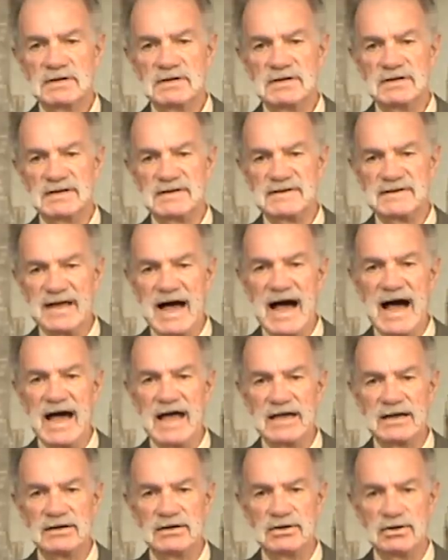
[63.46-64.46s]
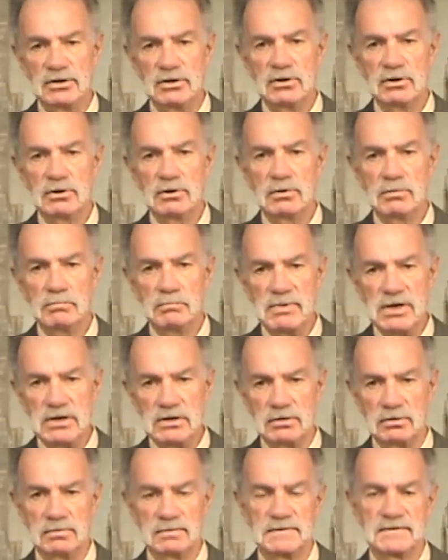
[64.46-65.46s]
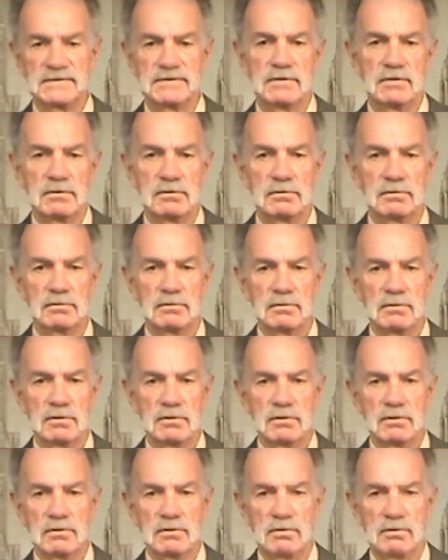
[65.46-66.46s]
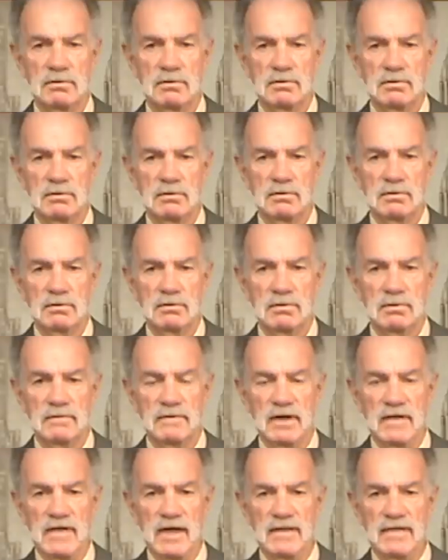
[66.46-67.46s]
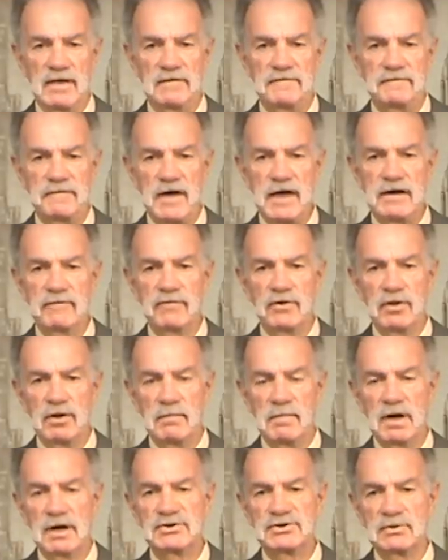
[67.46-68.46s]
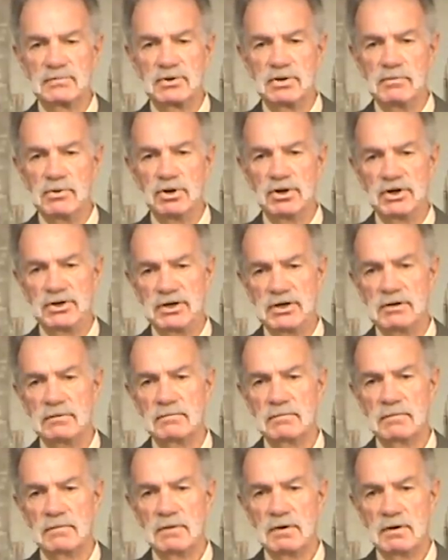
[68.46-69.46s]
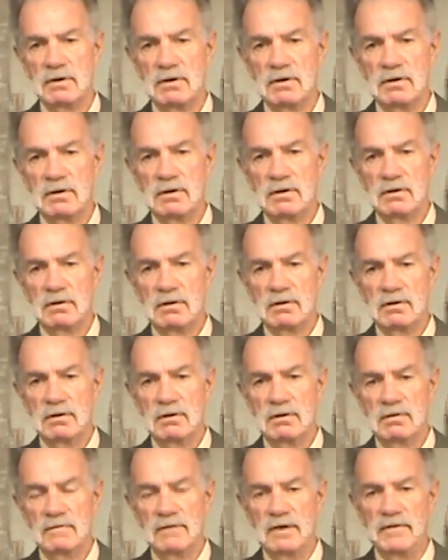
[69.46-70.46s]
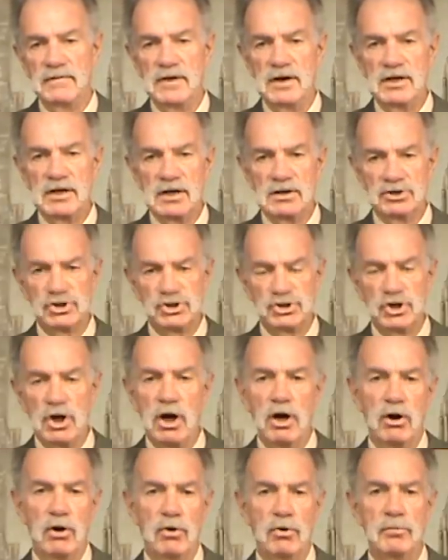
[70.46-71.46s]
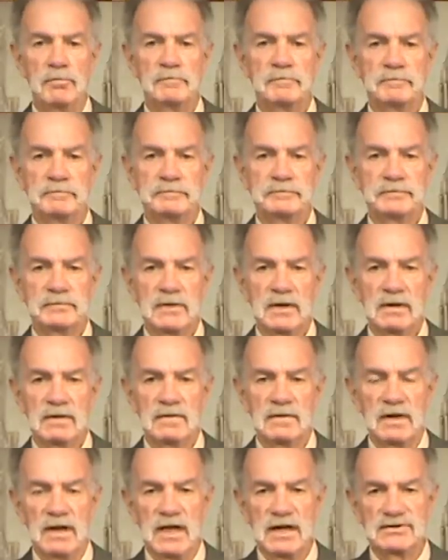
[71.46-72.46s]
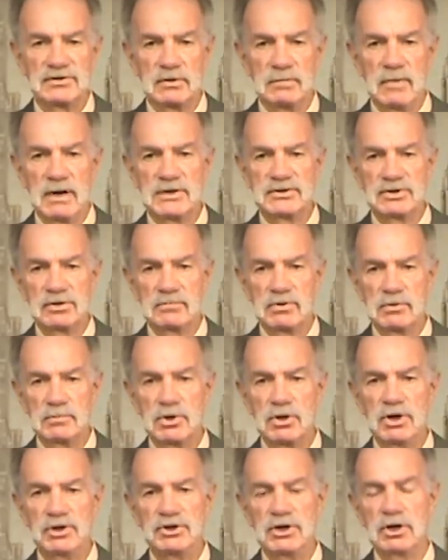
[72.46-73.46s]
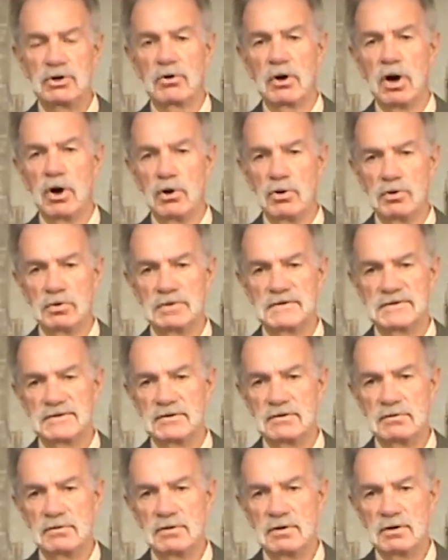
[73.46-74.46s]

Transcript: designed meals that, uh, that favor the Muslim community, that then again show that as the Muslim community grows,